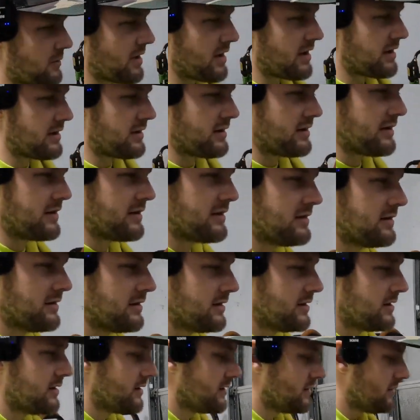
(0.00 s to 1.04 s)
a, uh,
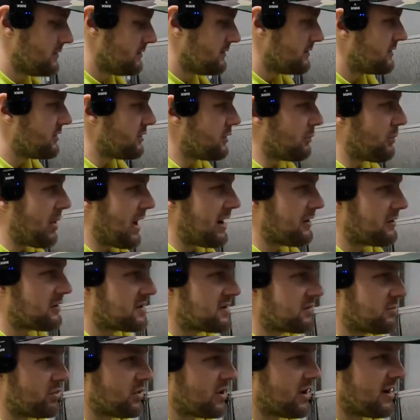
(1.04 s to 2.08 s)
to a power
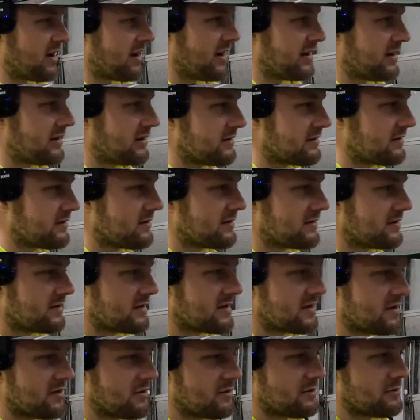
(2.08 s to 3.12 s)
supply.
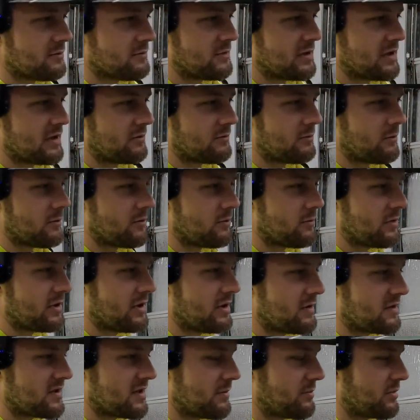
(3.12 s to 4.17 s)
So we can roll the
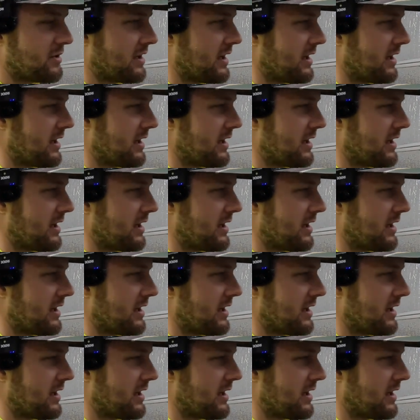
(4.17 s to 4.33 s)
windows up and